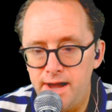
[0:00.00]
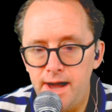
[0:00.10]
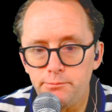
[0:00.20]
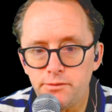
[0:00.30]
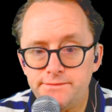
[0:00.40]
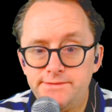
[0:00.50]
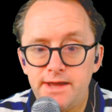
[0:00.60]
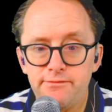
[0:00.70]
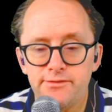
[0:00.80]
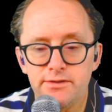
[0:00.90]
Apple's
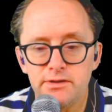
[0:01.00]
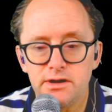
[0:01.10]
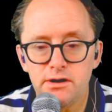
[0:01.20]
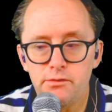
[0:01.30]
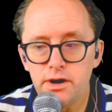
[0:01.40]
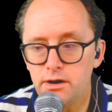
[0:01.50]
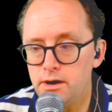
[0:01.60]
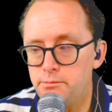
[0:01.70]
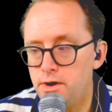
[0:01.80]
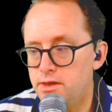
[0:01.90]
definitely going up.